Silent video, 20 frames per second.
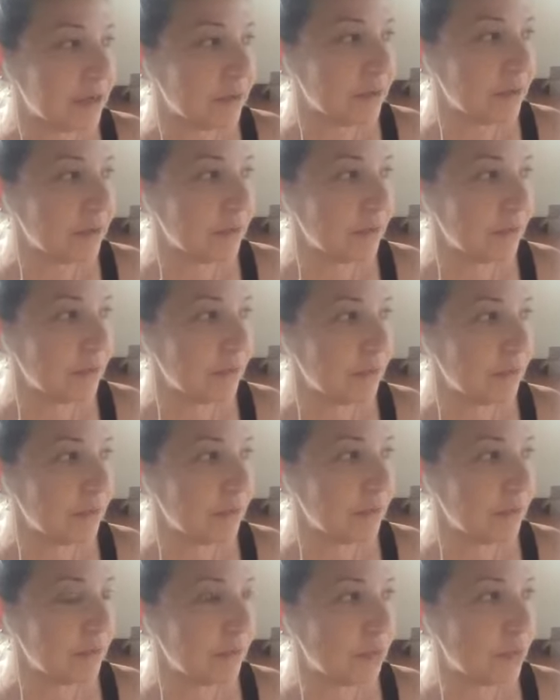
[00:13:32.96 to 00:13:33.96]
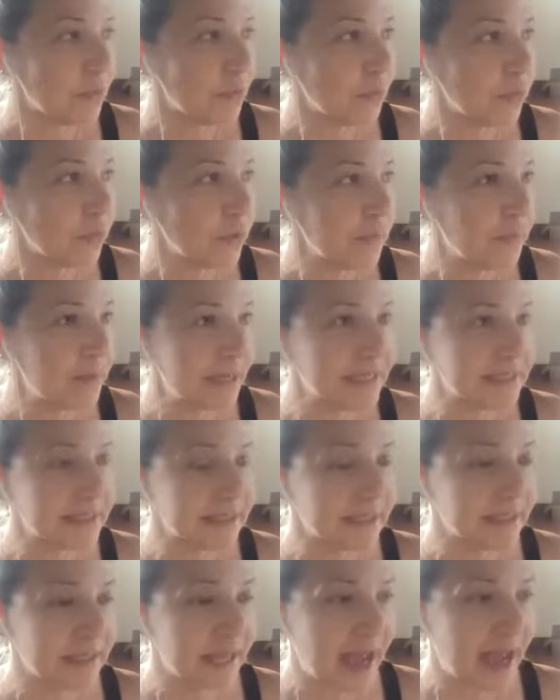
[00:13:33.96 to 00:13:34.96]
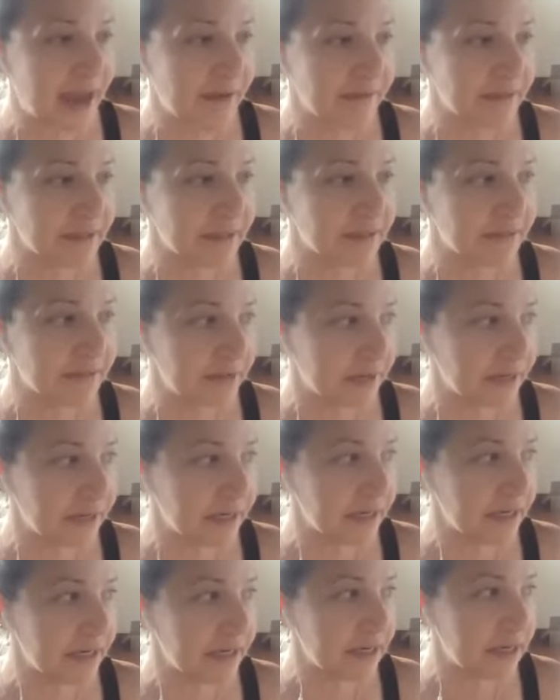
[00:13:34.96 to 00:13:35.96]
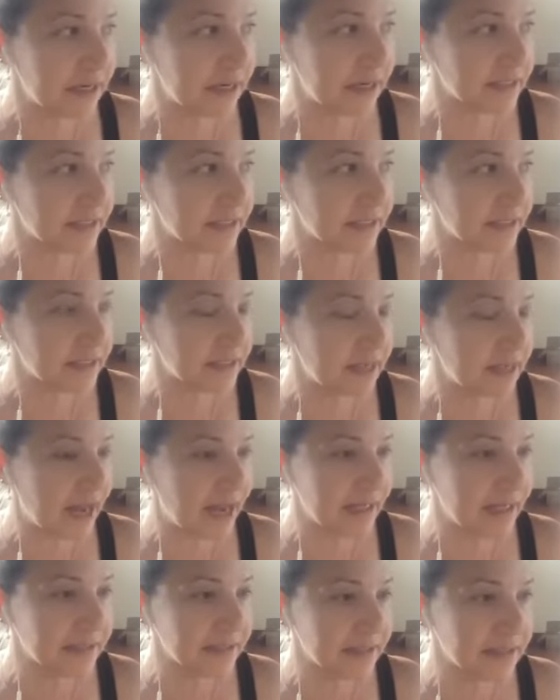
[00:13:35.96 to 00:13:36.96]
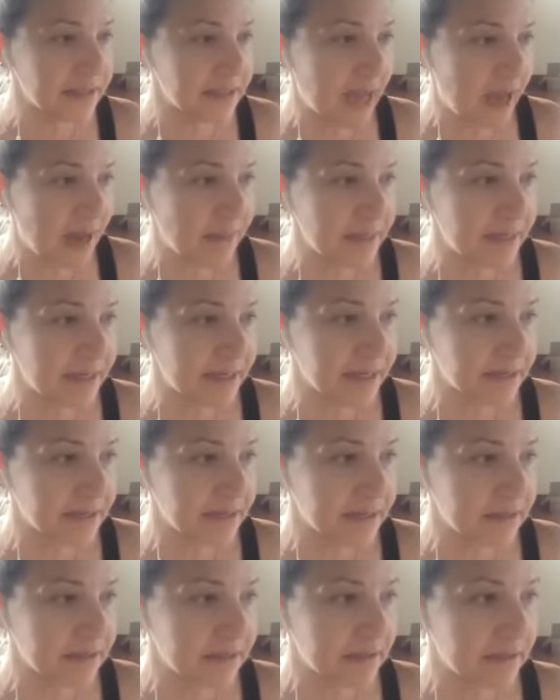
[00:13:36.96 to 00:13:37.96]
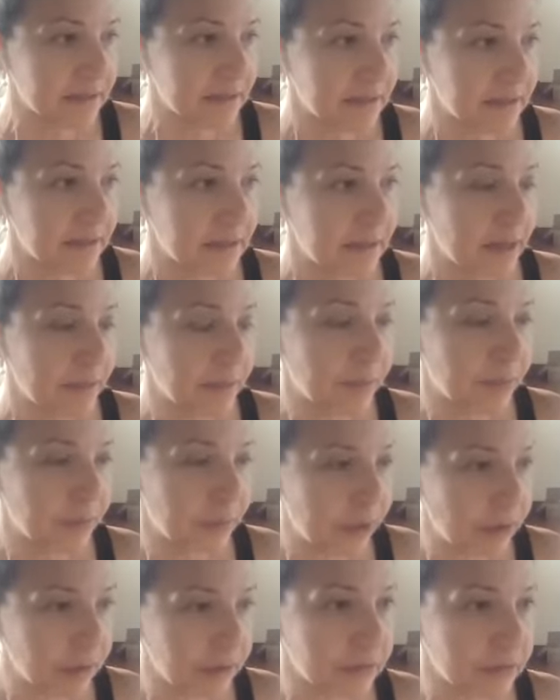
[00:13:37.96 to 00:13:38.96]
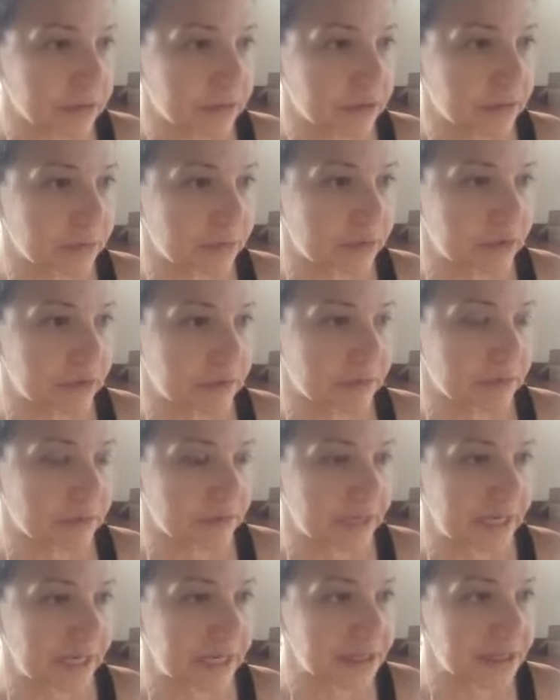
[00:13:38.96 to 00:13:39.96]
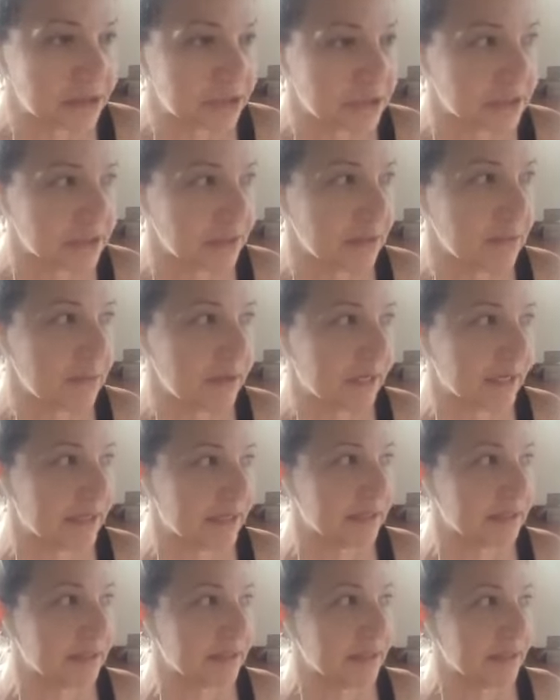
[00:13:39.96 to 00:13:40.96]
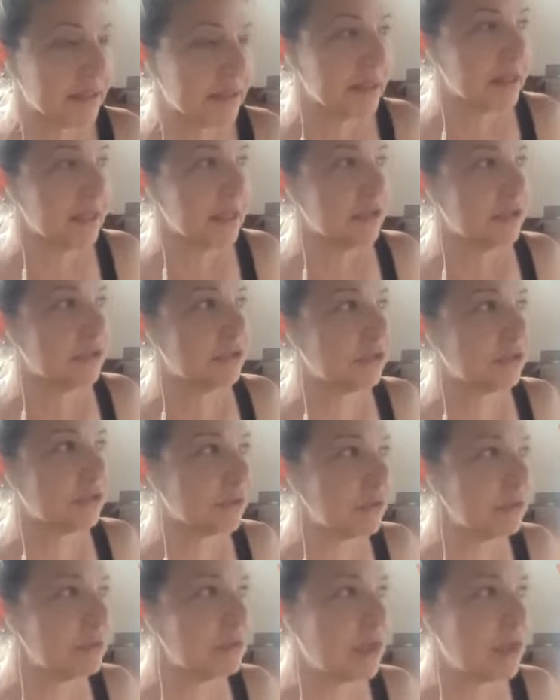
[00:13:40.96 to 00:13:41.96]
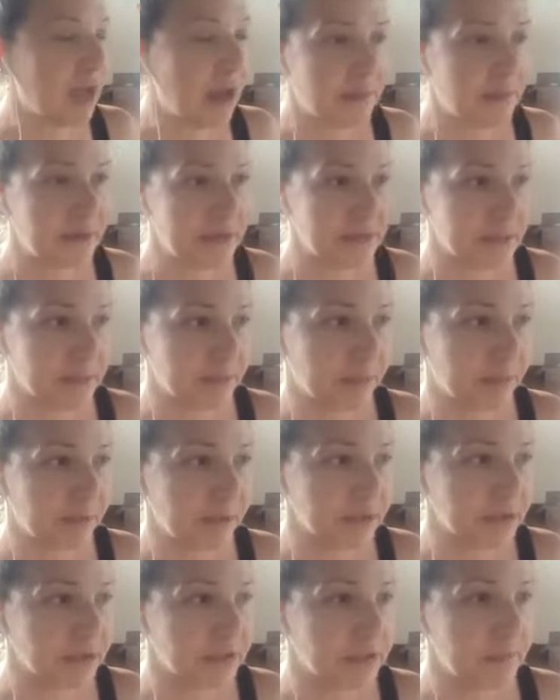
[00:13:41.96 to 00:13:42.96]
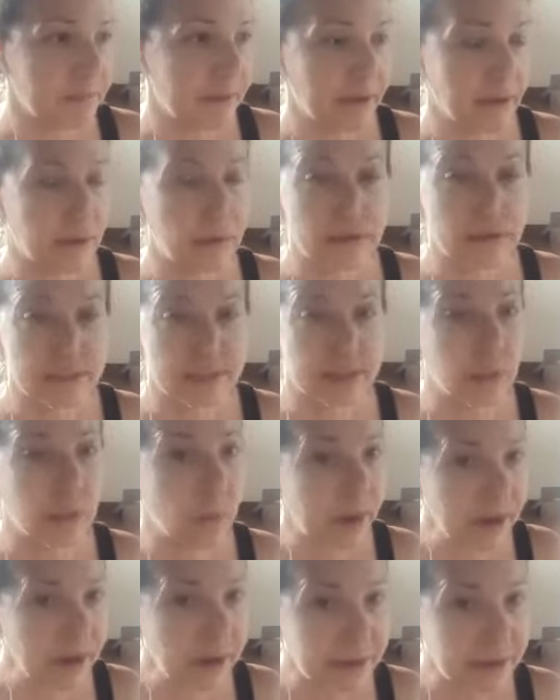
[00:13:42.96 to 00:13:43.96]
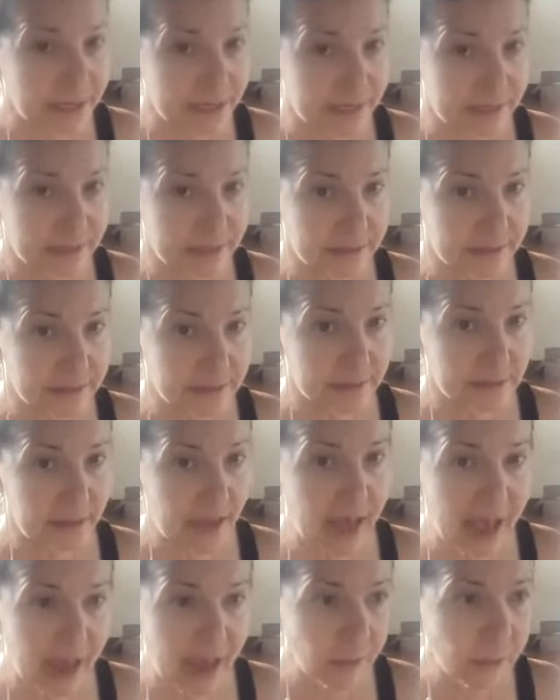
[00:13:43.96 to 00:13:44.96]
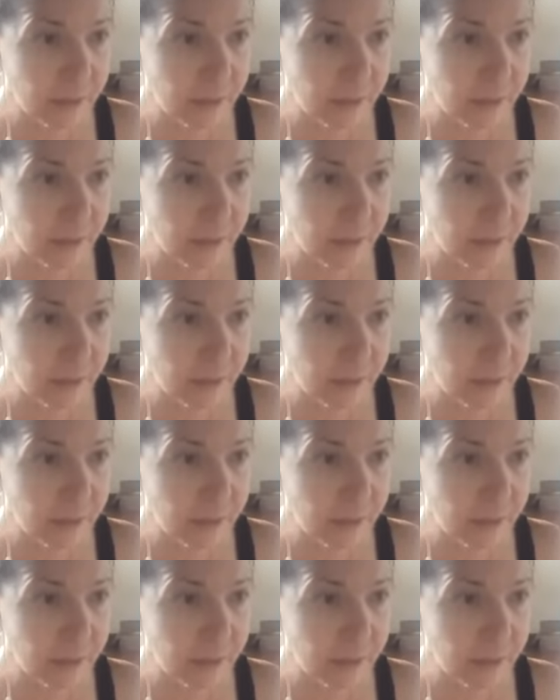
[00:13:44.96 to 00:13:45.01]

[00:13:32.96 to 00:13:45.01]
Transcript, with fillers: know, we basically have this very, it's a dominance approach, which is really interesting because true dominance approach is about holding awareness. I